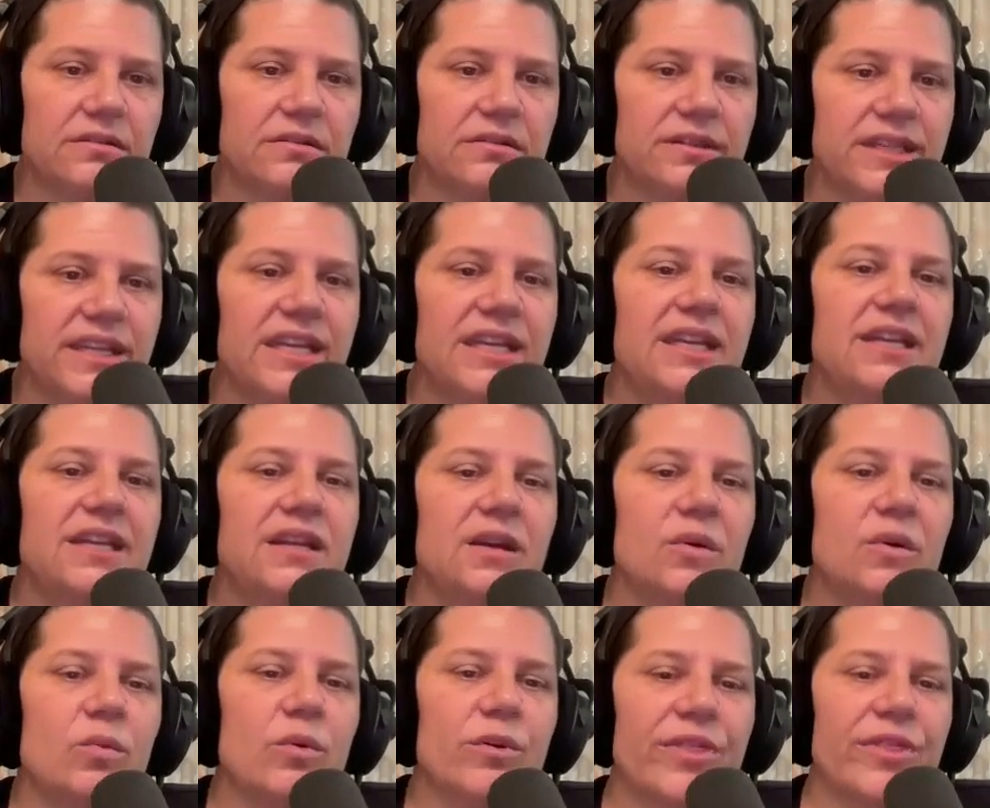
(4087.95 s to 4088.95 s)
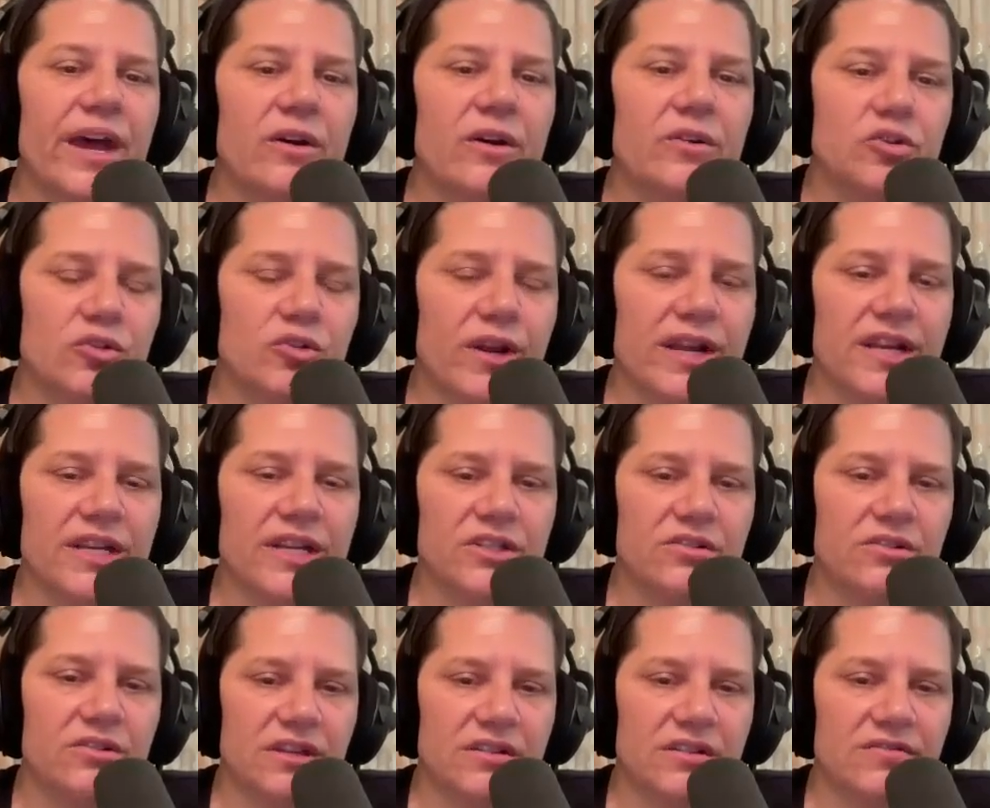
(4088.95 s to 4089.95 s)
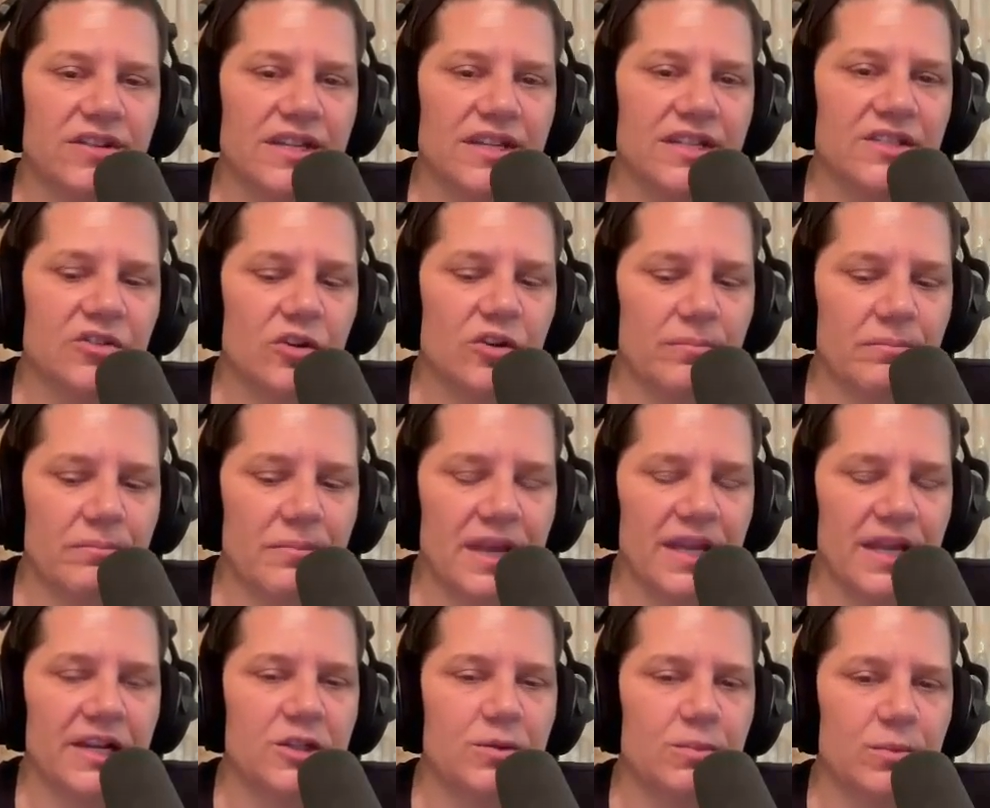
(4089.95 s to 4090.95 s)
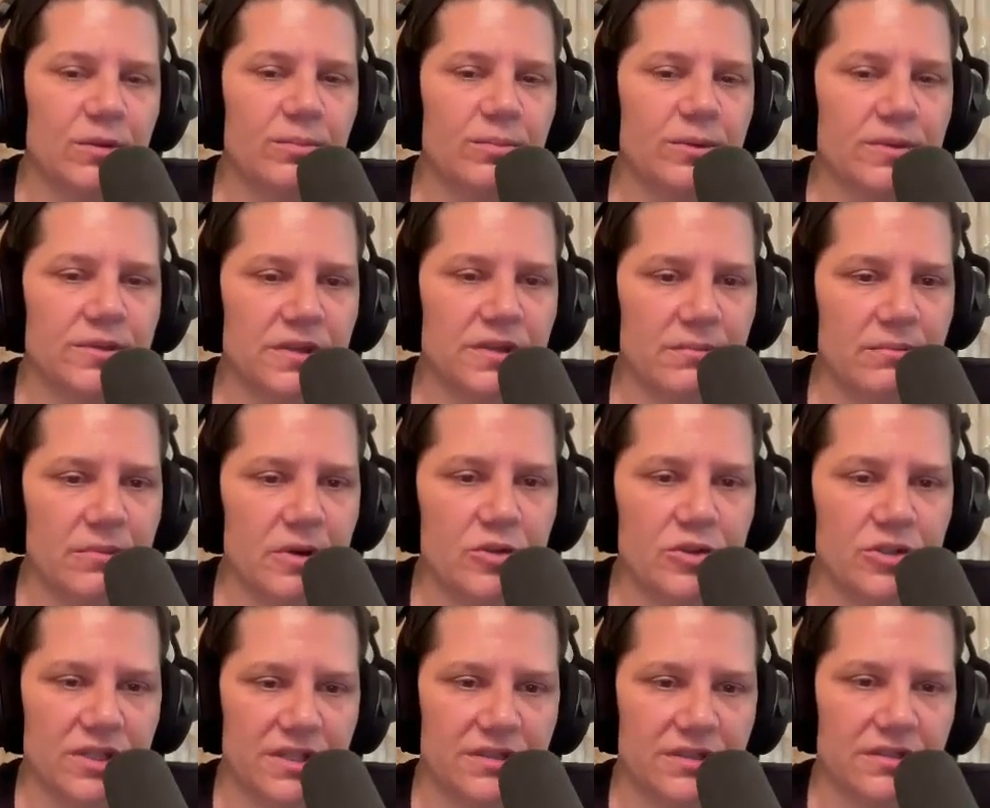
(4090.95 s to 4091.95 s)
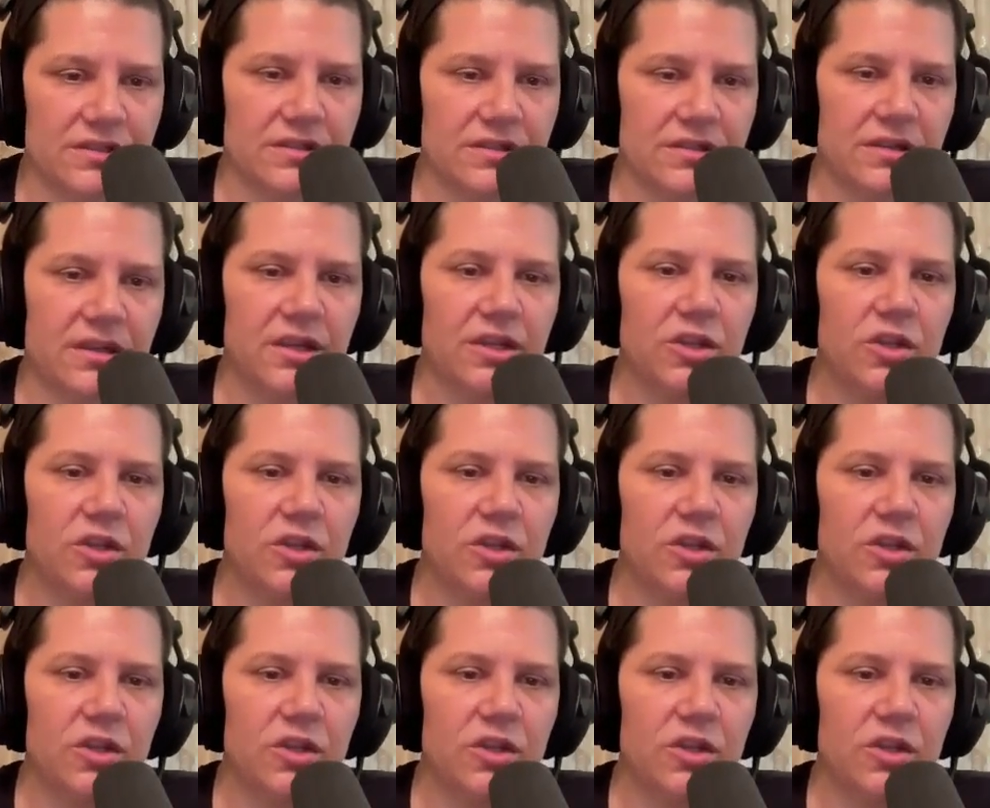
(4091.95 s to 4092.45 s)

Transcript: Lead without trying to convince or manage people's emotions.